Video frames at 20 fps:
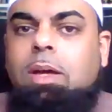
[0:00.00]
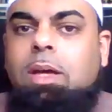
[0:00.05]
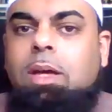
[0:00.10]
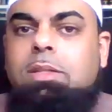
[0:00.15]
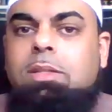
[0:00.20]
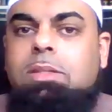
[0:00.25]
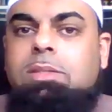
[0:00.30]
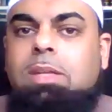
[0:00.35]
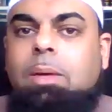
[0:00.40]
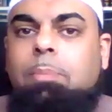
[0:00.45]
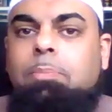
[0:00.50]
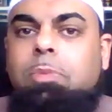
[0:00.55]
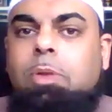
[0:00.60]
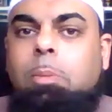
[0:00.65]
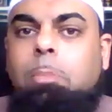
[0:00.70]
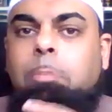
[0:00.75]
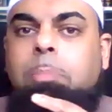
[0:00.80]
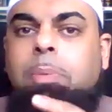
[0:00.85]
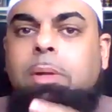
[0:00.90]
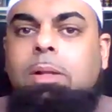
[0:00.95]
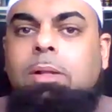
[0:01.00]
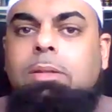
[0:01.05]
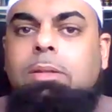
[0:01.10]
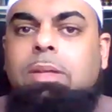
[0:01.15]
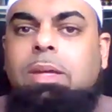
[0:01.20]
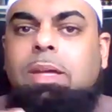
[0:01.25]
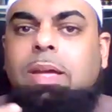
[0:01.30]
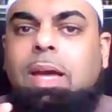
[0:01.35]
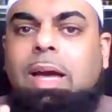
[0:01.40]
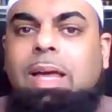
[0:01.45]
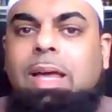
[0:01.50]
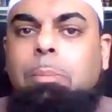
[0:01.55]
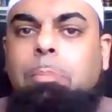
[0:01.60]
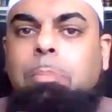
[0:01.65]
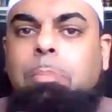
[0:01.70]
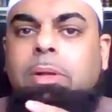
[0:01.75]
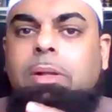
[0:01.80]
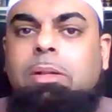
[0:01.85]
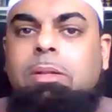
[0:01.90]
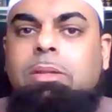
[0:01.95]
It just kept on building and
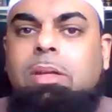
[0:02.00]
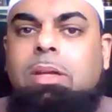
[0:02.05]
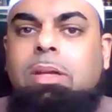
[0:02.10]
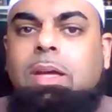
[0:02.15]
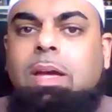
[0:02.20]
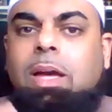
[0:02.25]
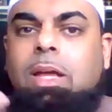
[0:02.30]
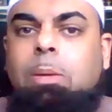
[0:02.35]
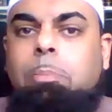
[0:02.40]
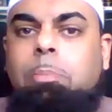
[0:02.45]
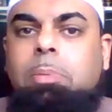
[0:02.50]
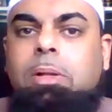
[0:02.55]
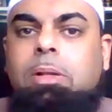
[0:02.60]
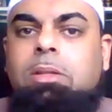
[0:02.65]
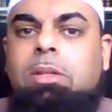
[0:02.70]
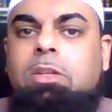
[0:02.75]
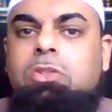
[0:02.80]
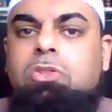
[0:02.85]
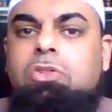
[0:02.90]
building and building.